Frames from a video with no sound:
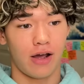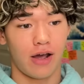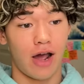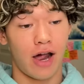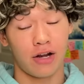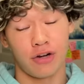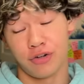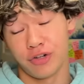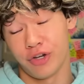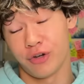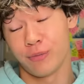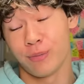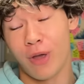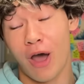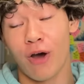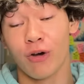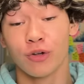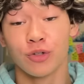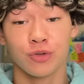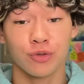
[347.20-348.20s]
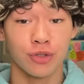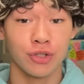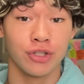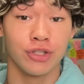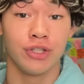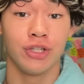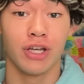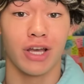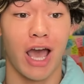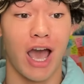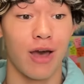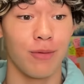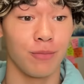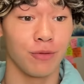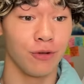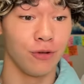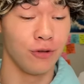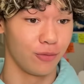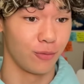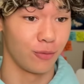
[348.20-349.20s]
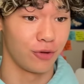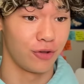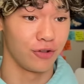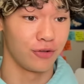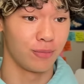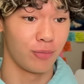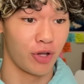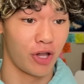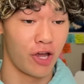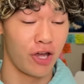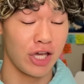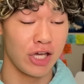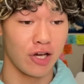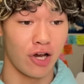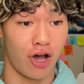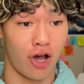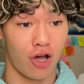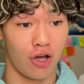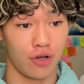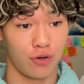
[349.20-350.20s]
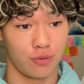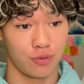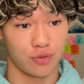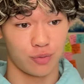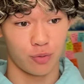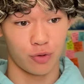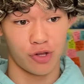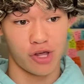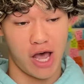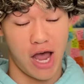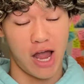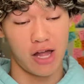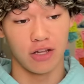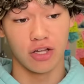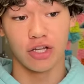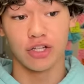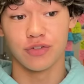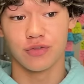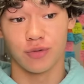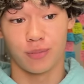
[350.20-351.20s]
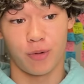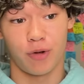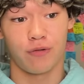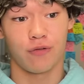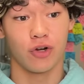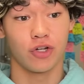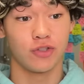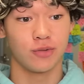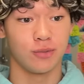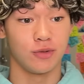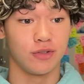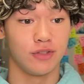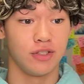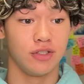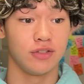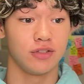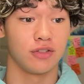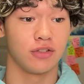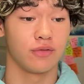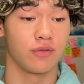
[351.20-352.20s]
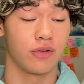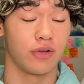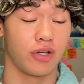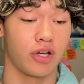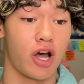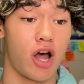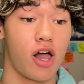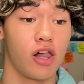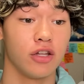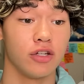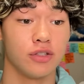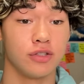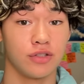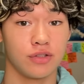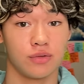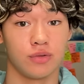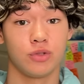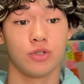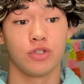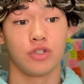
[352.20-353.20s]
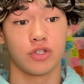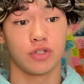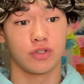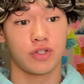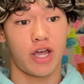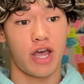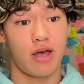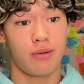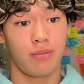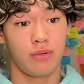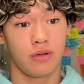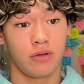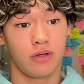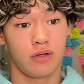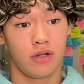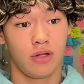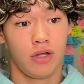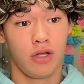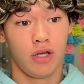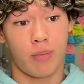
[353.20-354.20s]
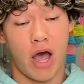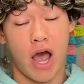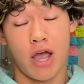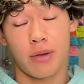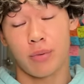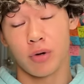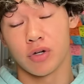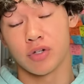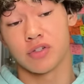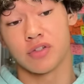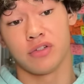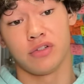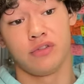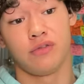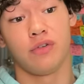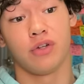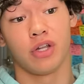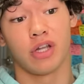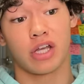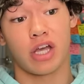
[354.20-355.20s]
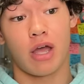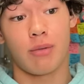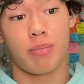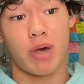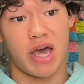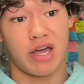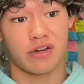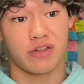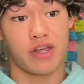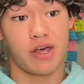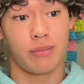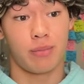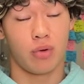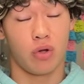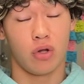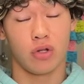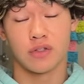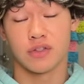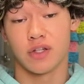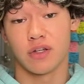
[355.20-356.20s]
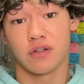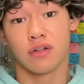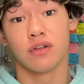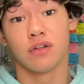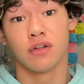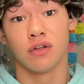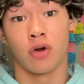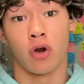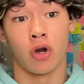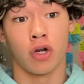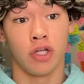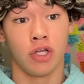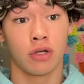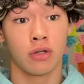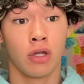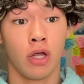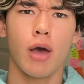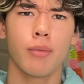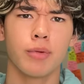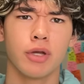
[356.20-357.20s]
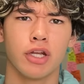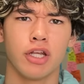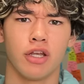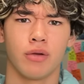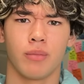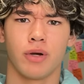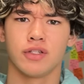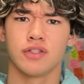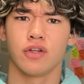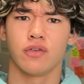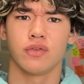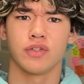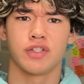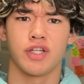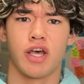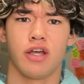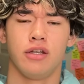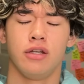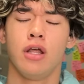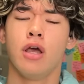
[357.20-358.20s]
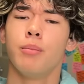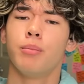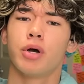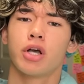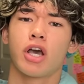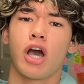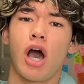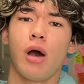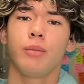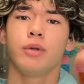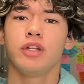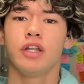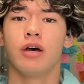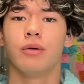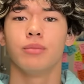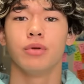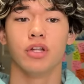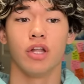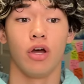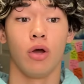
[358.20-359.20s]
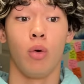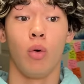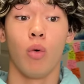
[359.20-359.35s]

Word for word: I don't know. I was really happy with this play. Uh, it was one of the highlights from my freshman season in college, which just happened. I personally feel like I packed that ball and sent it to Narnia. I'm going to give myself a 10. But comment down below,